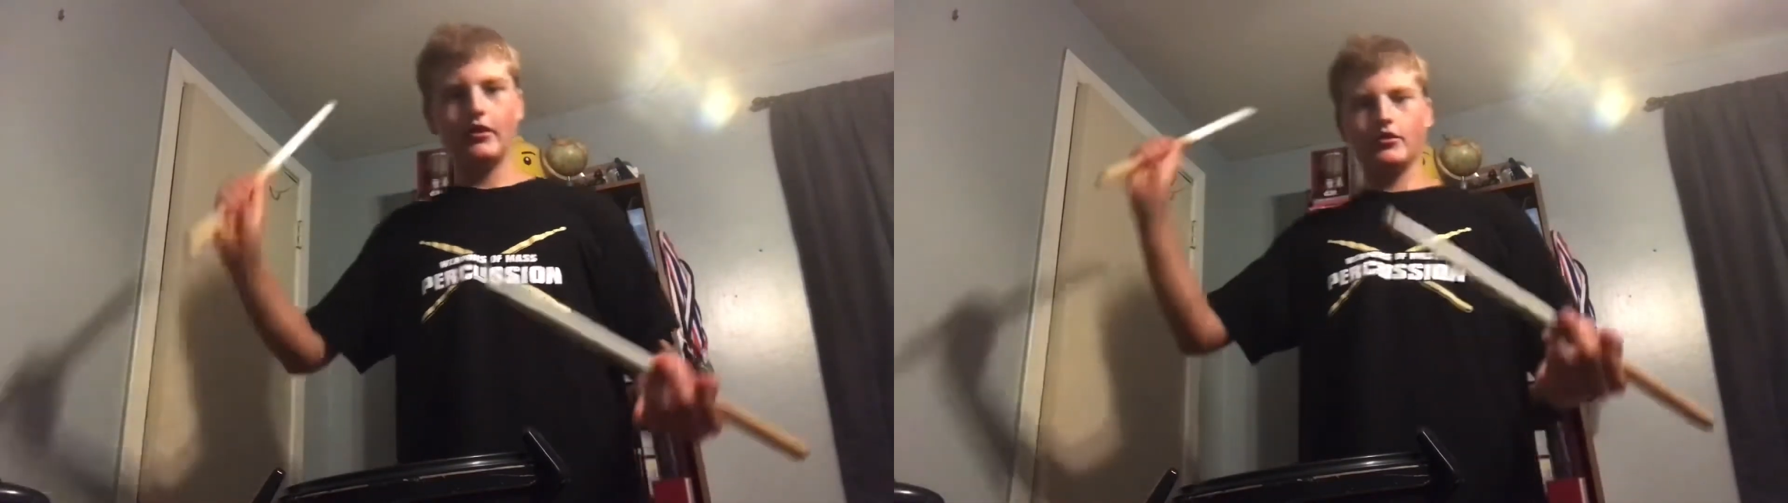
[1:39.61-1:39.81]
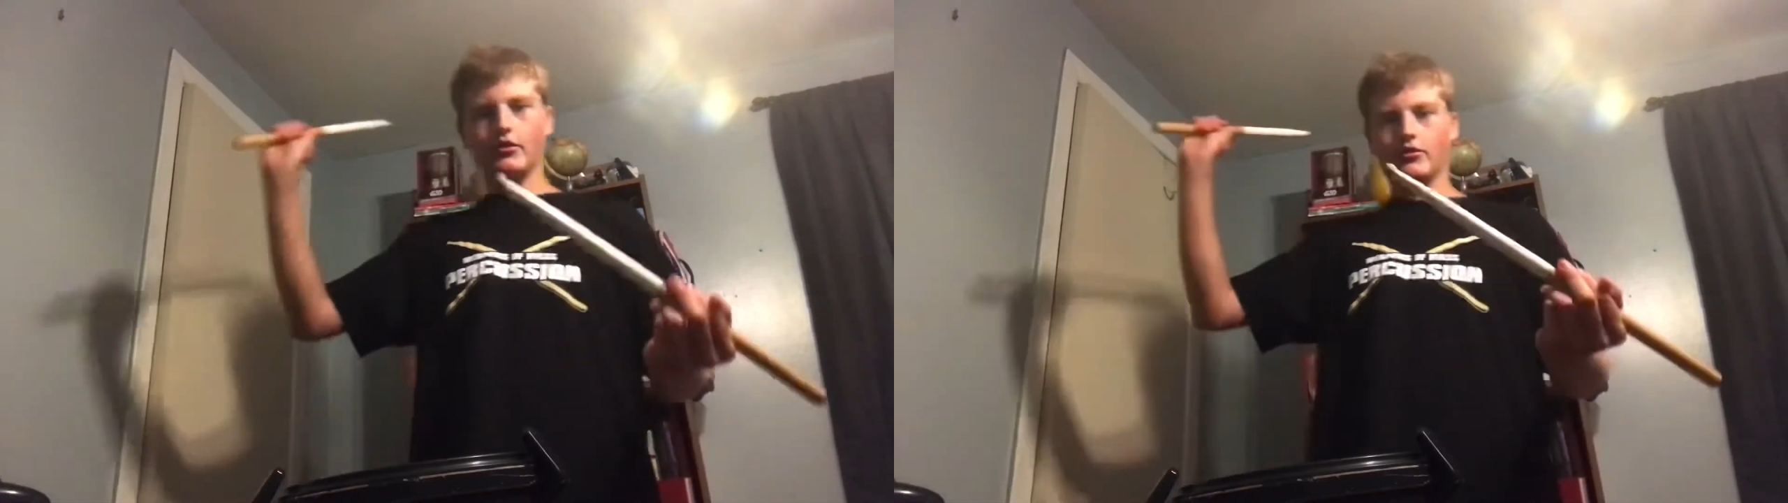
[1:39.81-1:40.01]

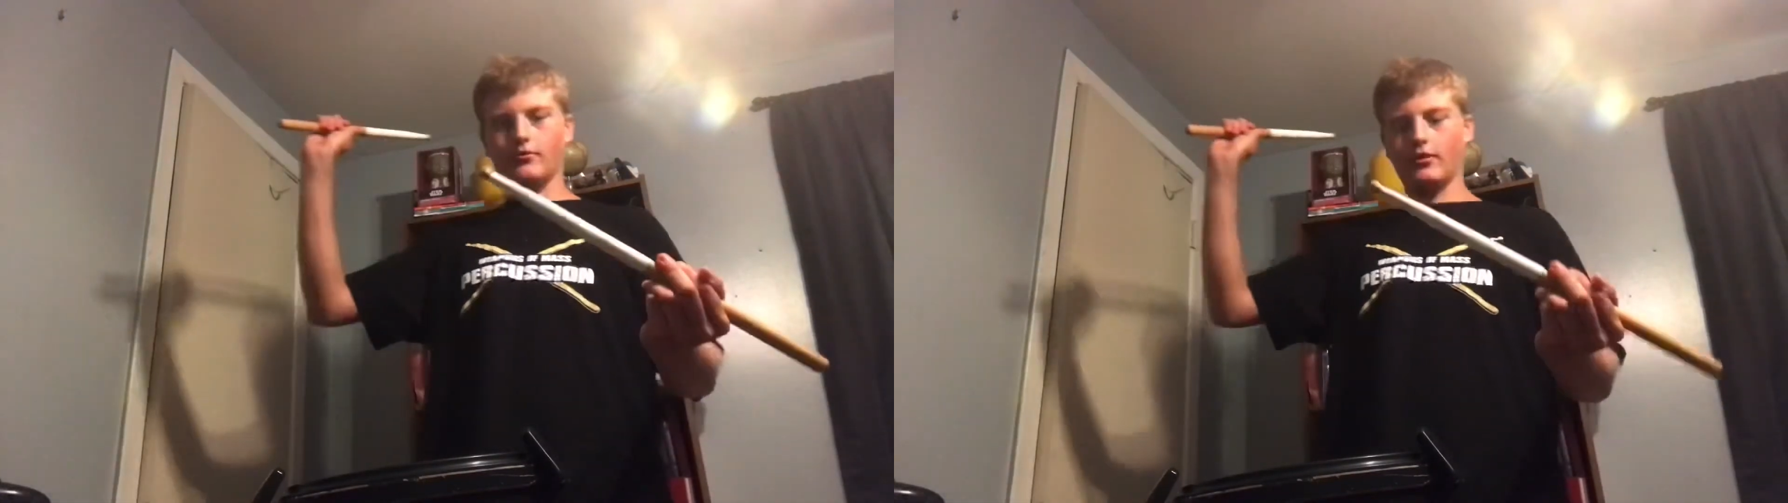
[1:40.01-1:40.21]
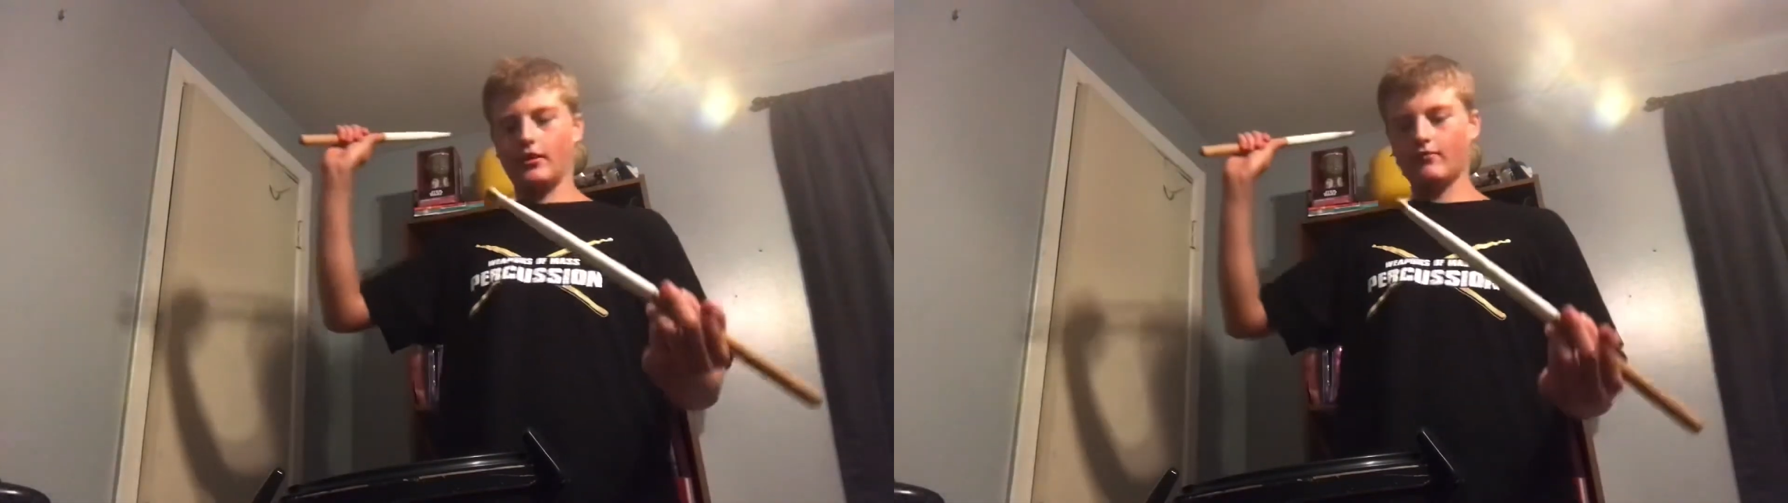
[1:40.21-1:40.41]
So it should
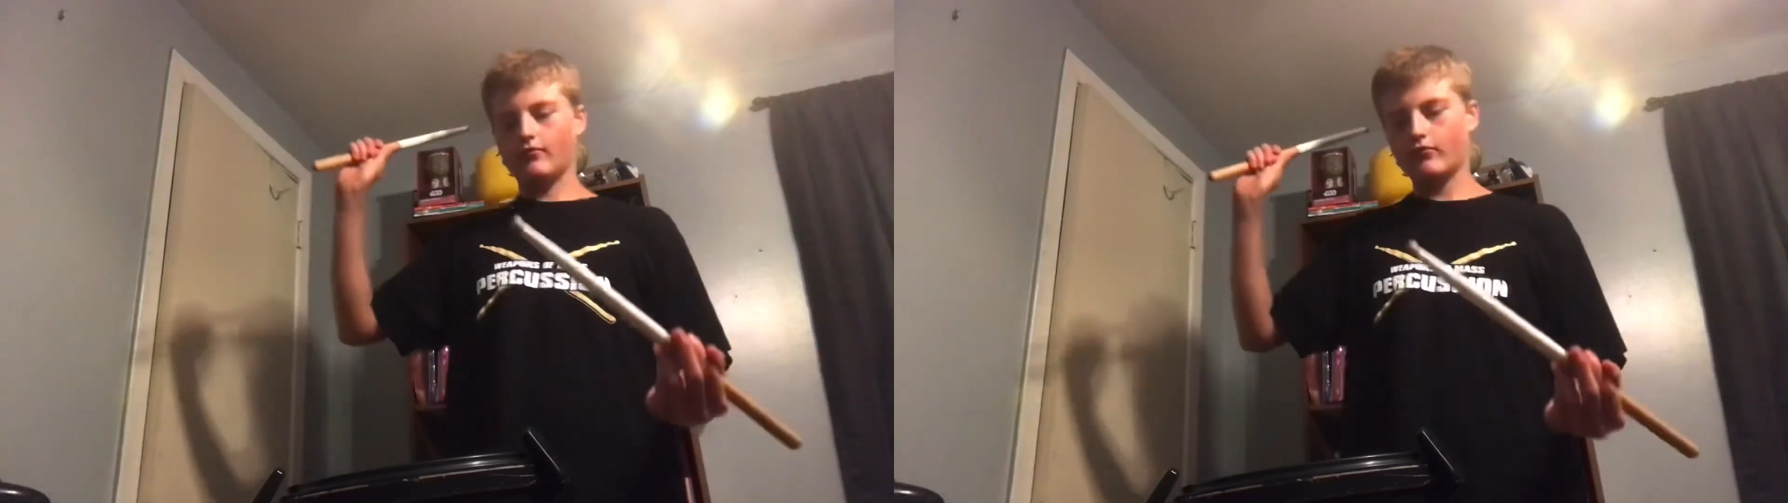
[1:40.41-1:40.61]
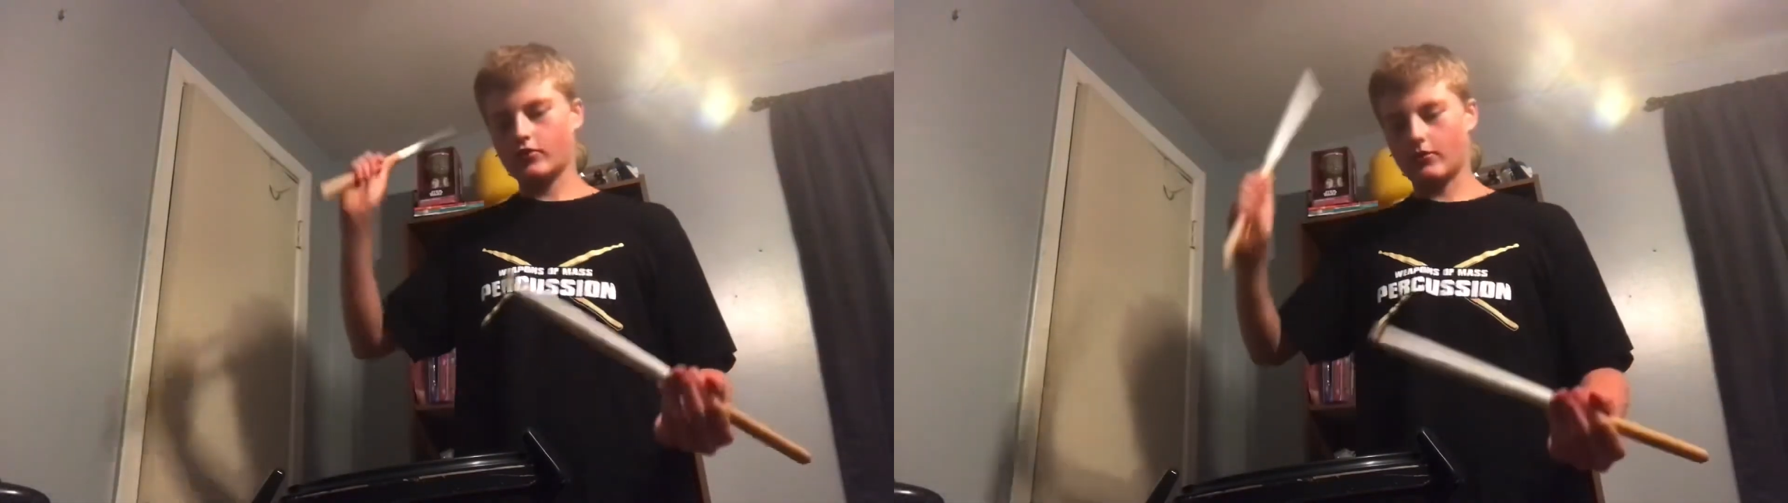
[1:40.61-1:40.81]
be
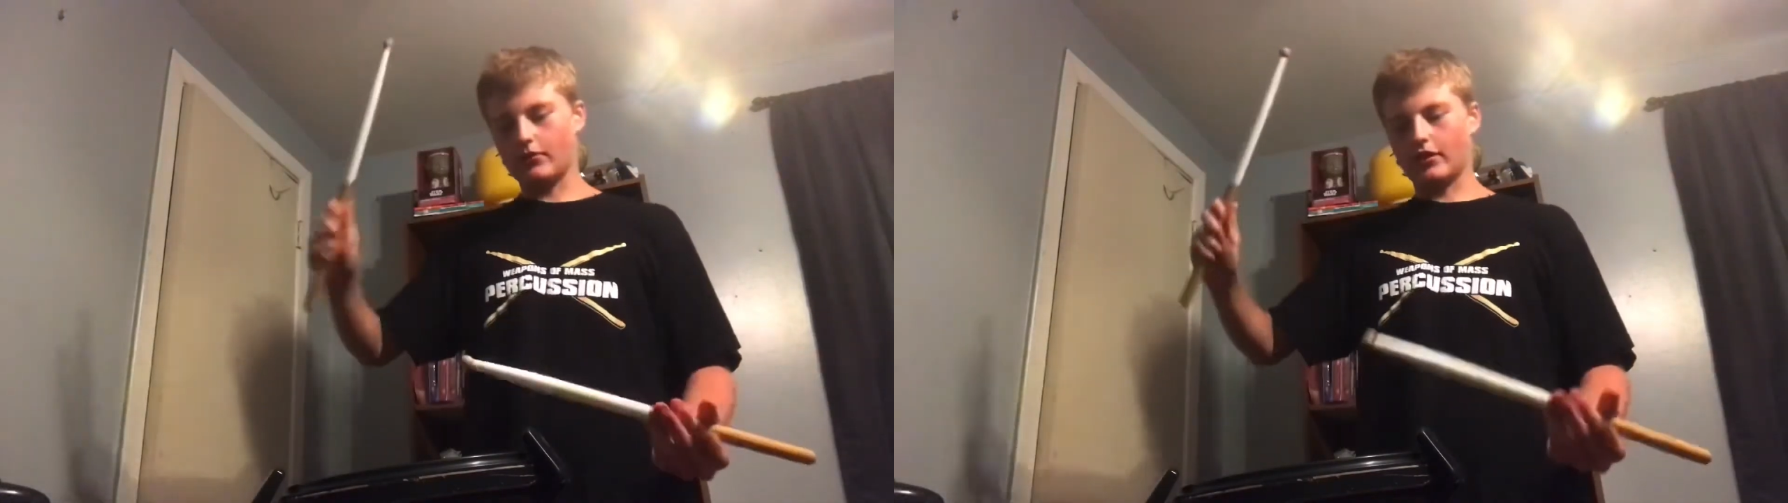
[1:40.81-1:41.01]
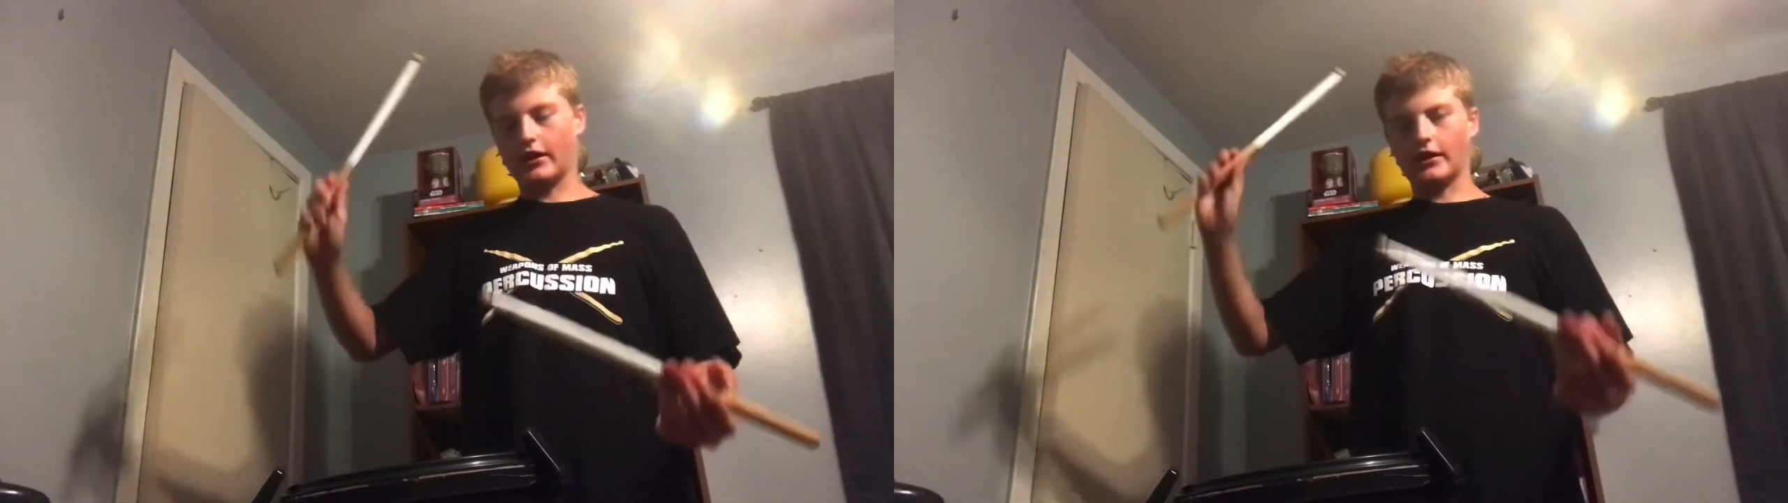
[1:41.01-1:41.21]

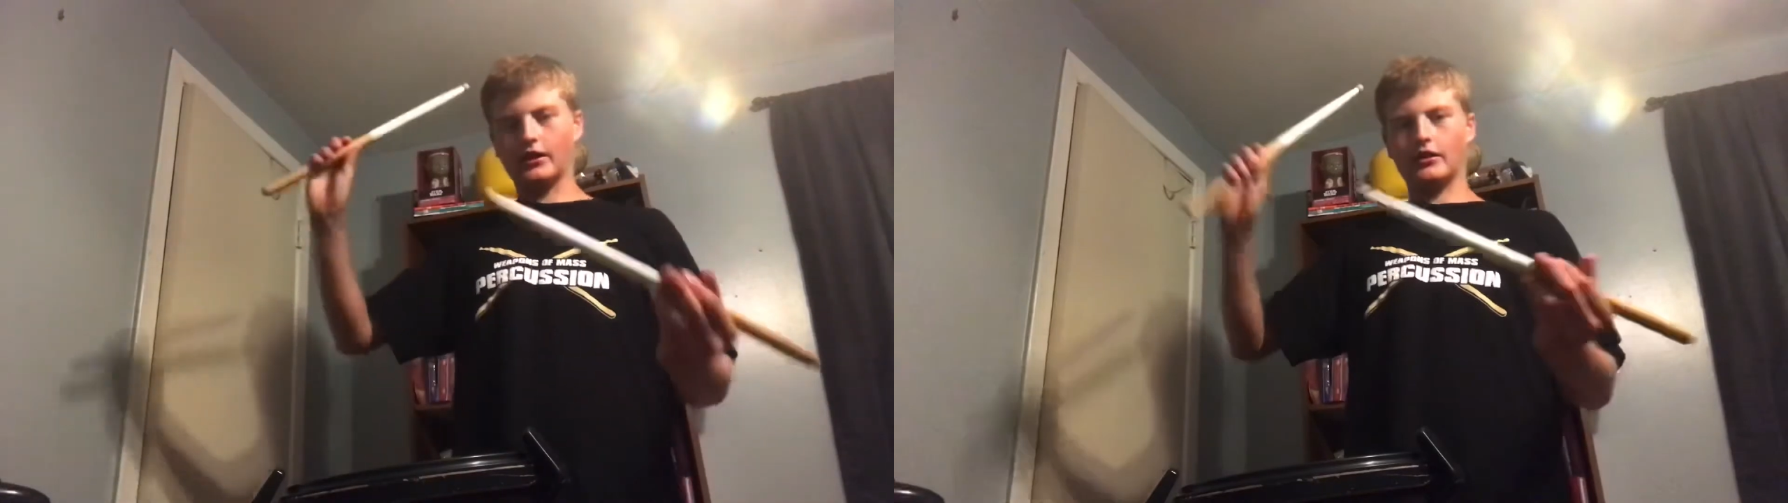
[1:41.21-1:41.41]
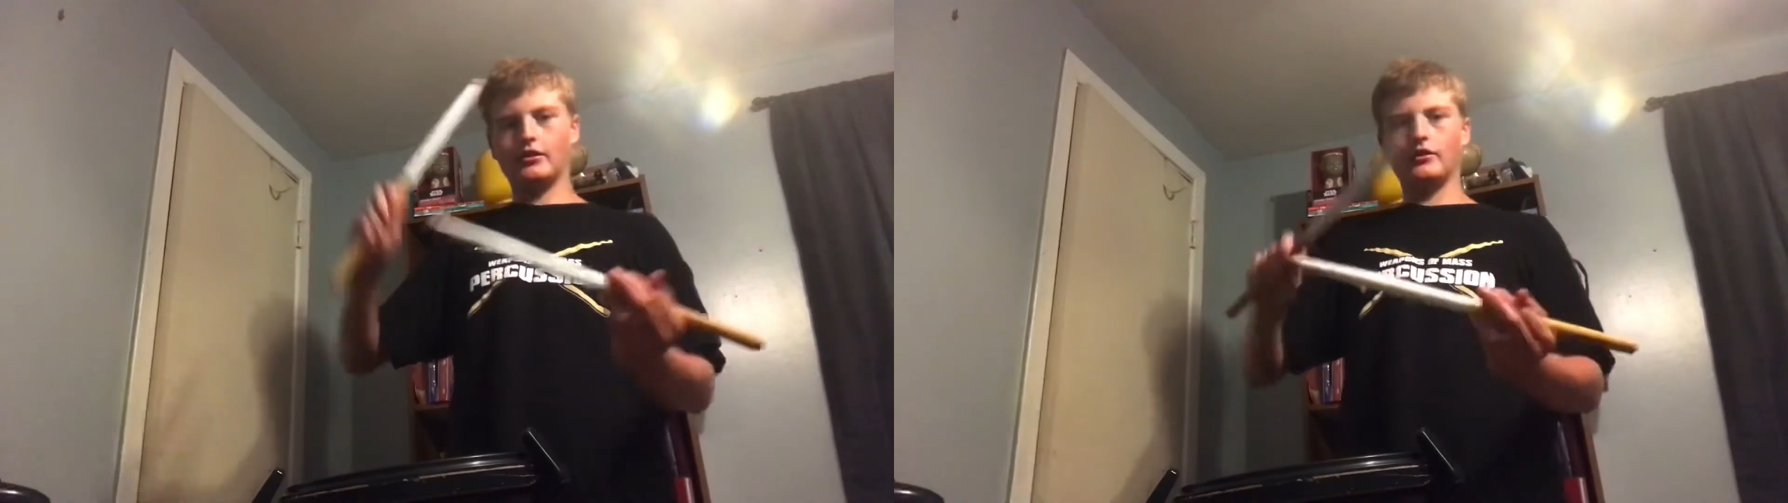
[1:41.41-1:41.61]
something like
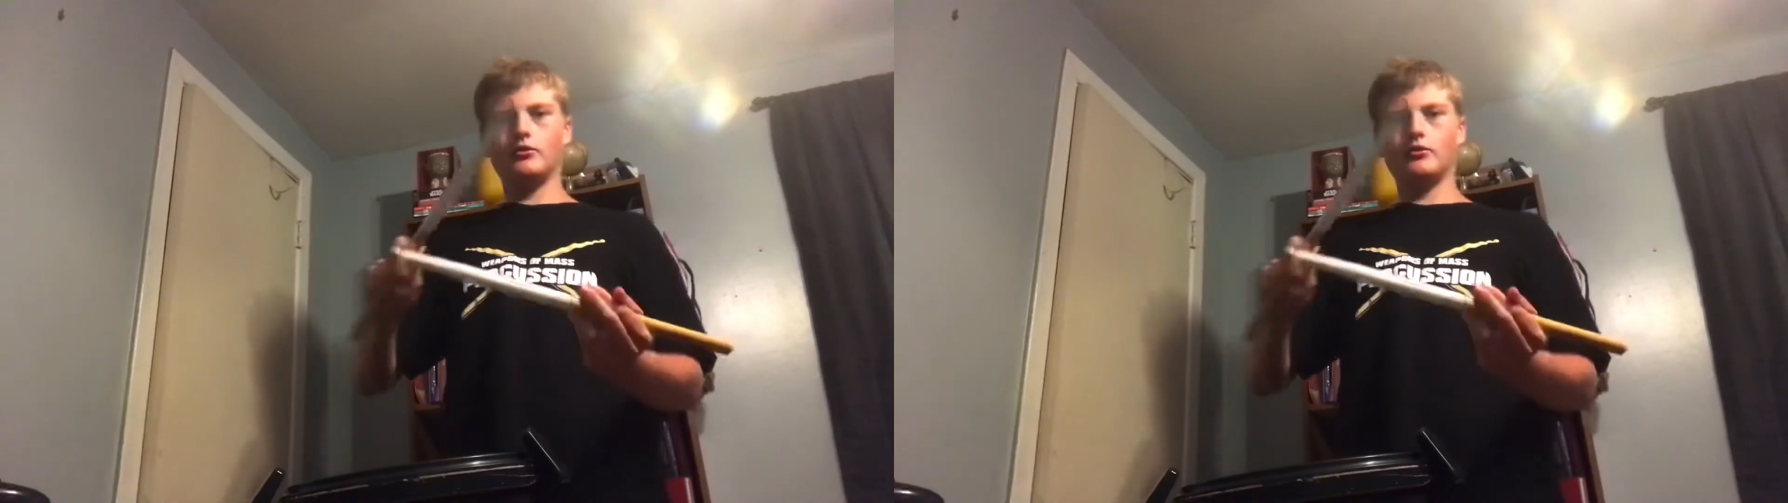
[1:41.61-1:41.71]
this.